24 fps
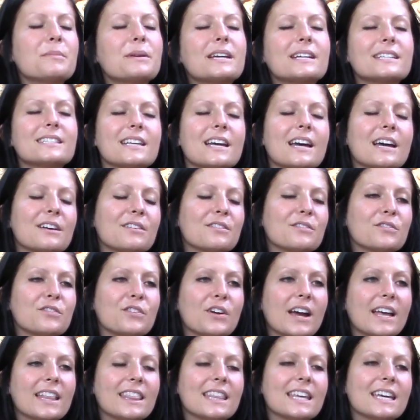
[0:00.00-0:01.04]
because I had a
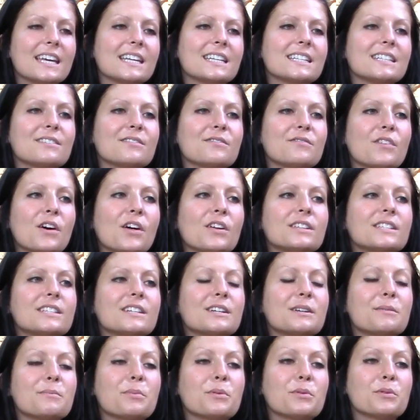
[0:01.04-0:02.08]
friend that
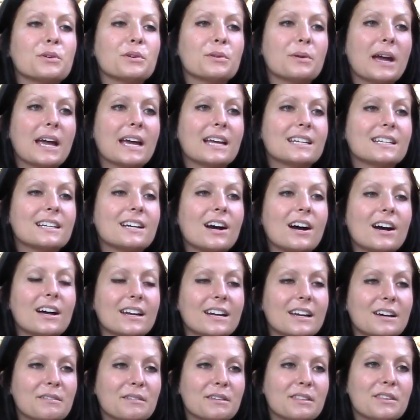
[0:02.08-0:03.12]
volunteered in Peru and
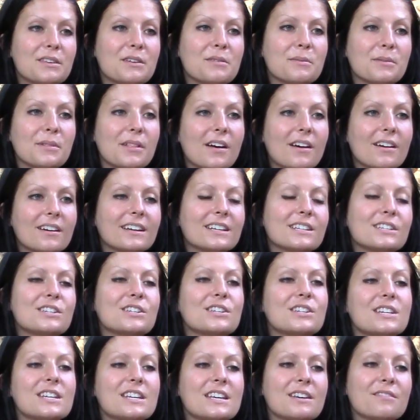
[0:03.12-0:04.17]
Ghana with UBELONG, and
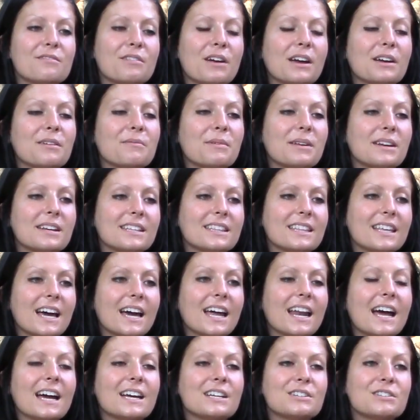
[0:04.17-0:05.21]
she recommended
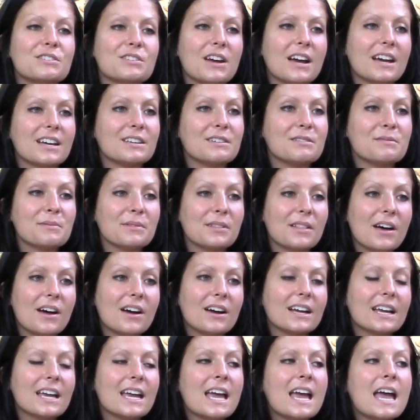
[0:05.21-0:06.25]
that I try
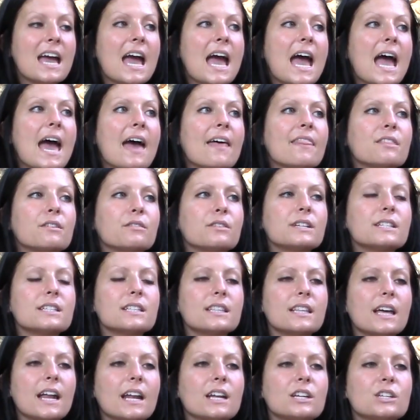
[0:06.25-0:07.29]
UBELONG. And the
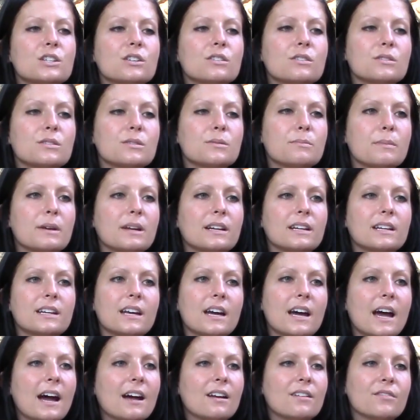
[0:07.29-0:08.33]
reason that I chose Merida
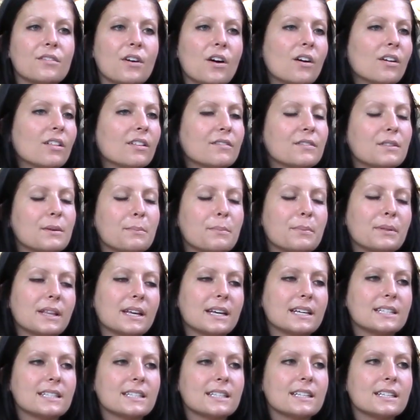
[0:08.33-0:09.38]
out of all of the
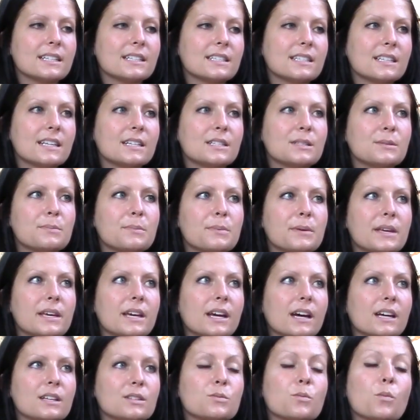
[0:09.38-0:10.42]
places is
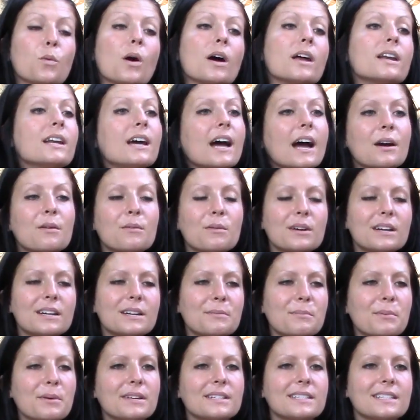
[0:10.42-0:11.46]
because, one, I wanted
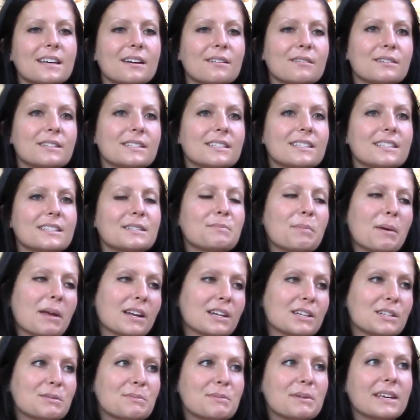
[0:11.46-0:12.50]
a place that was a
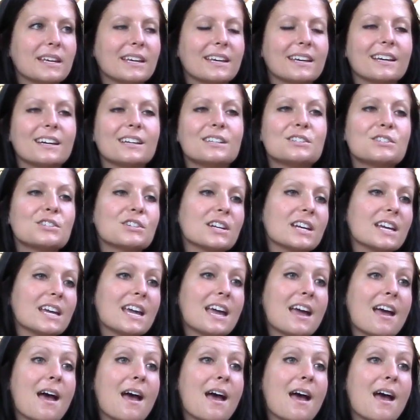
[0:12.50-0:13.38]
Spanish-speaking country,